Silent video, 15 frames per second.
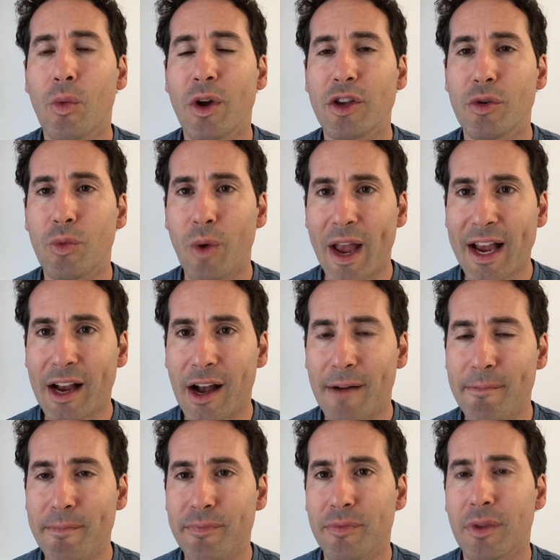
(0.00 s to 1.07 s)
when you wake
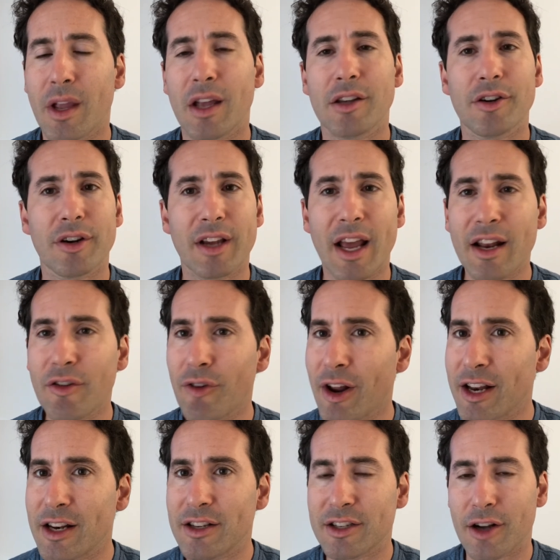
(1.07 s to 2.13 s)
up, you're getting
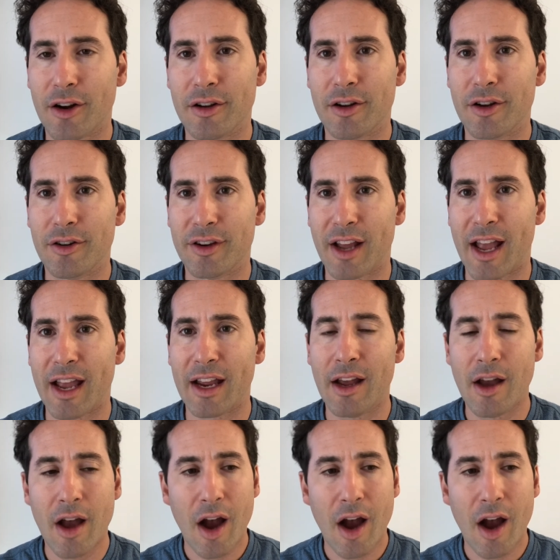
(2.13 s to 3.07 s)
ready to start your day,